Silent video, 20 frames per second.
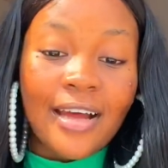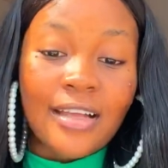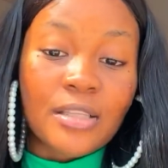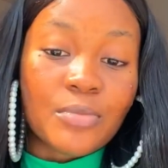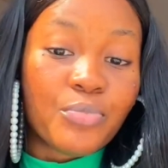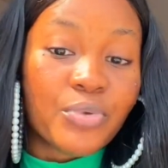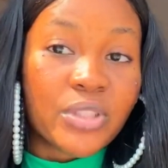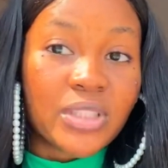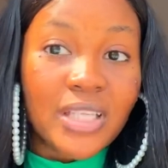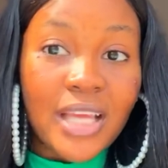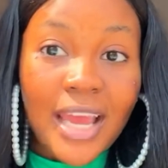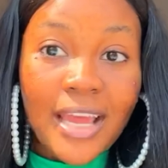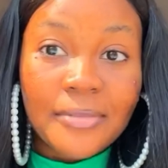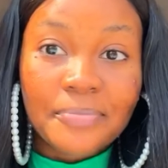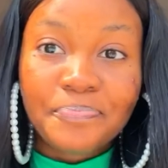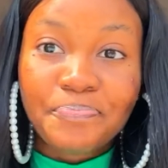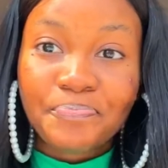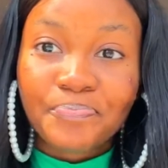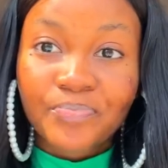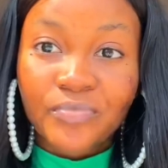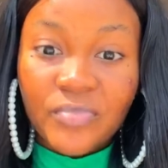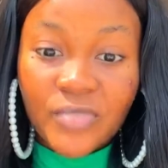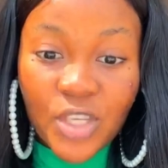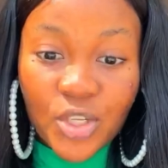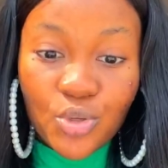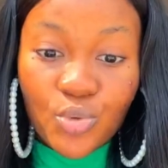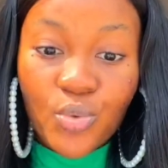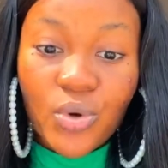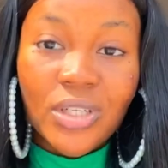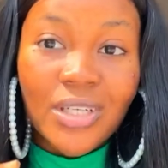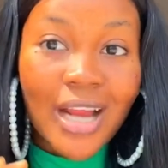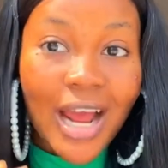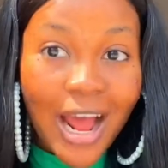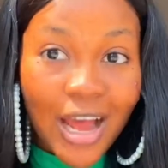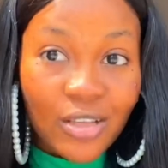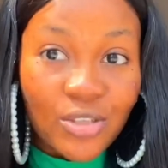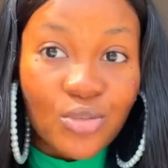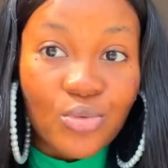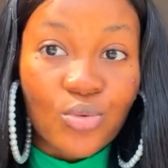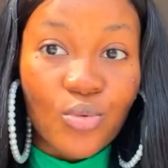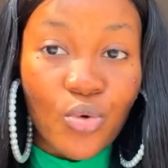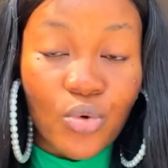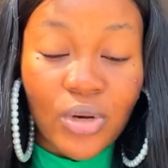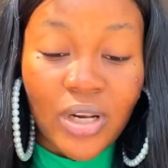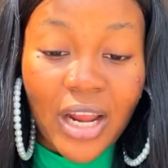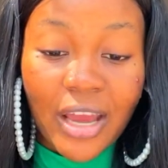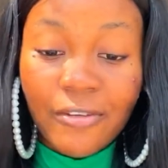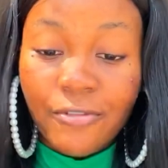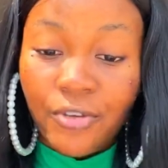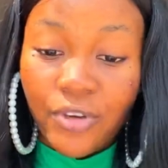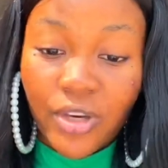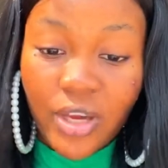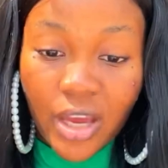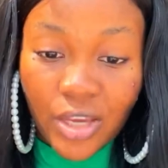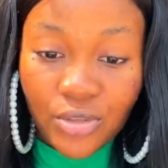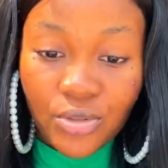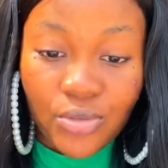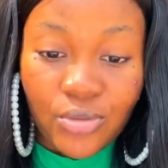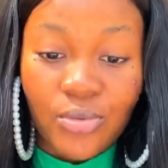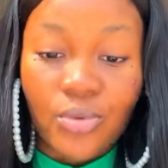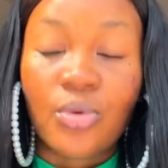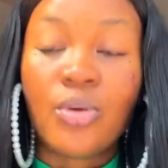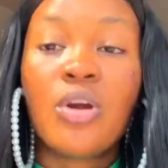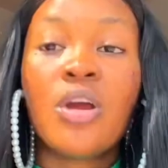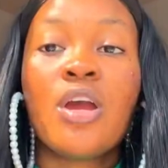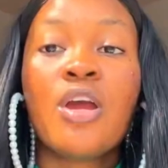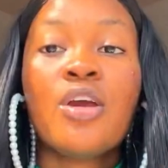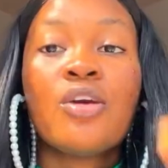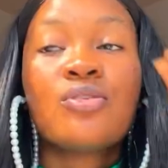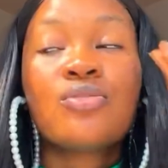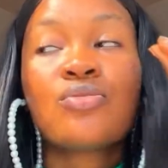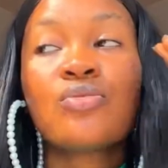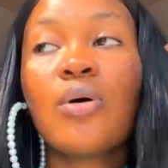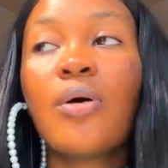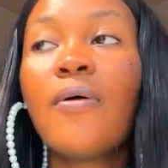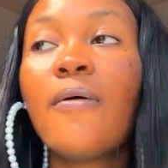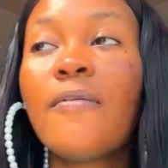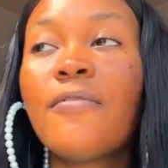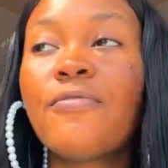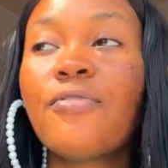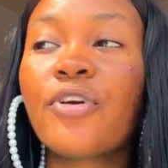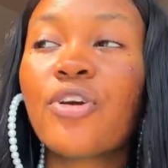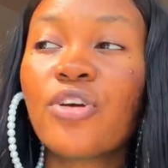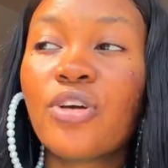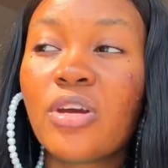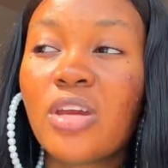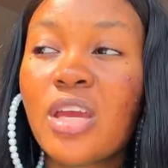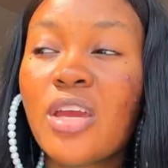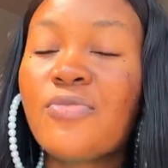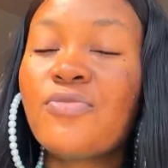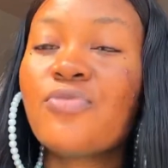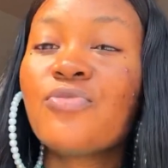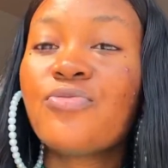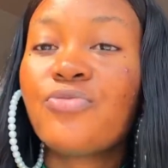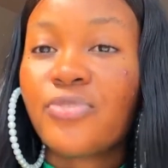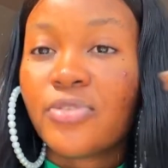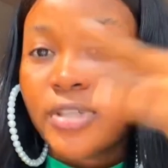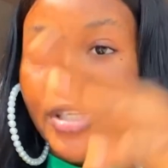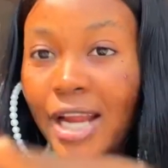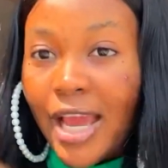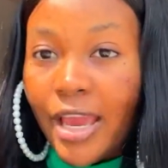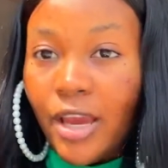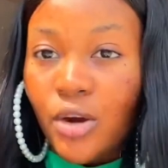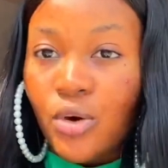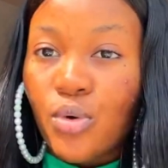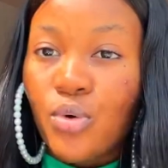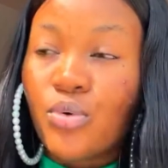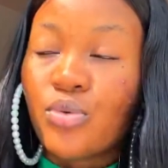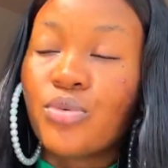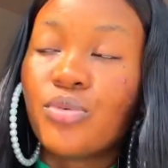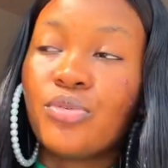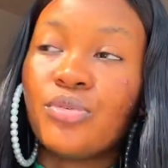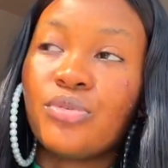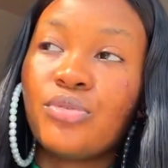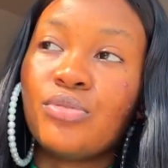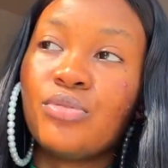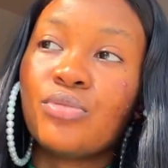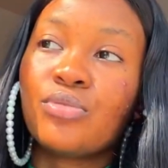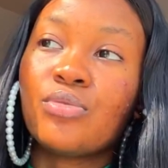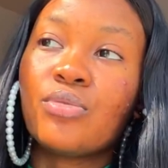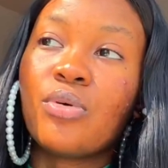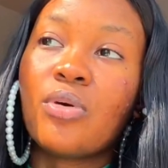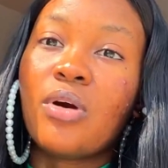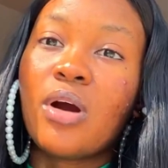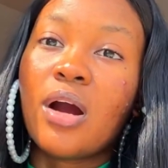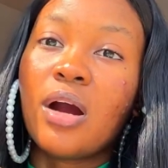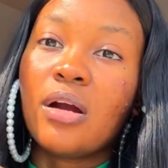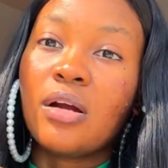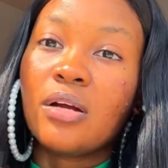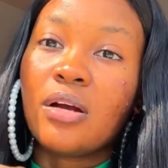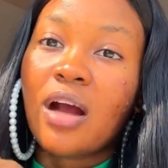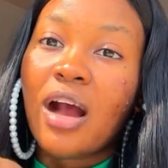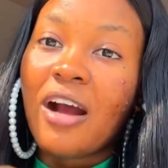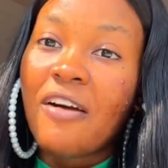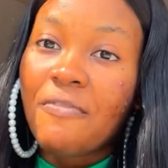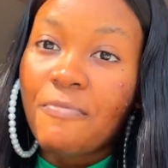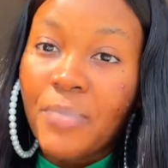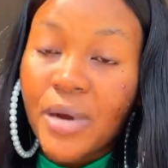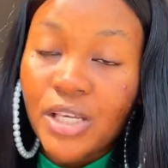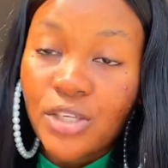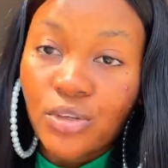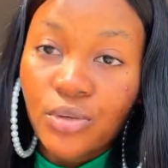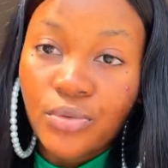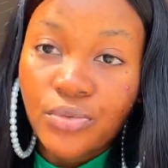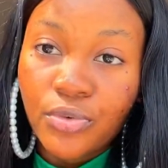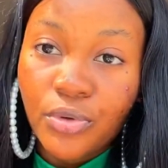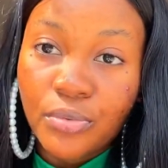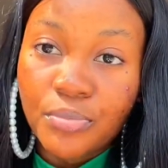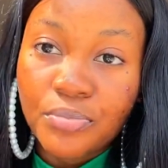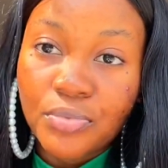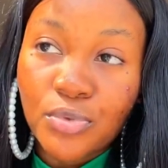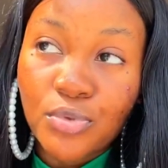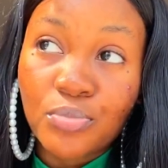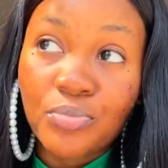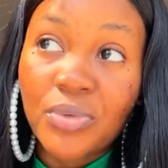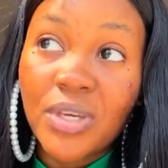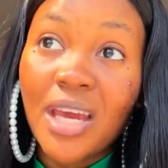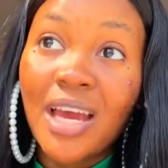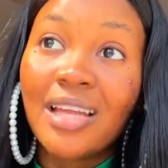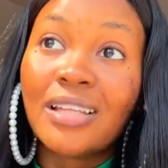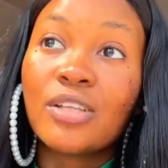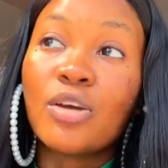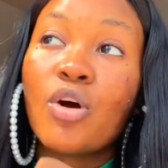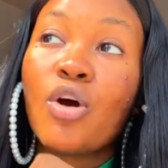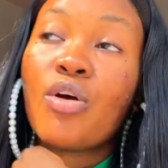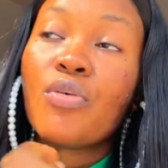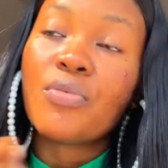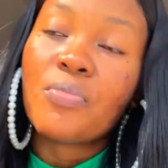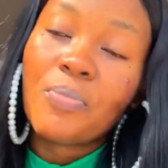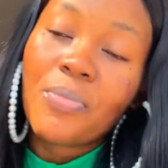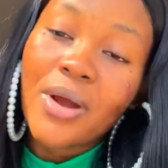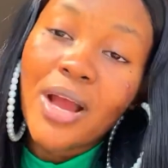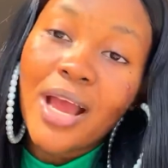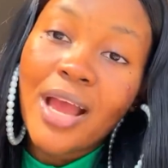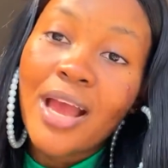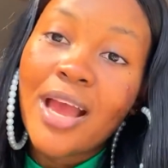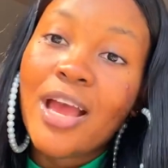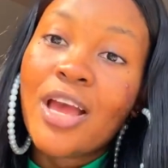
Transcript: but then this one has to go live for you guys to know. So for you, if you feel like, oh, you have passion to be an au pair,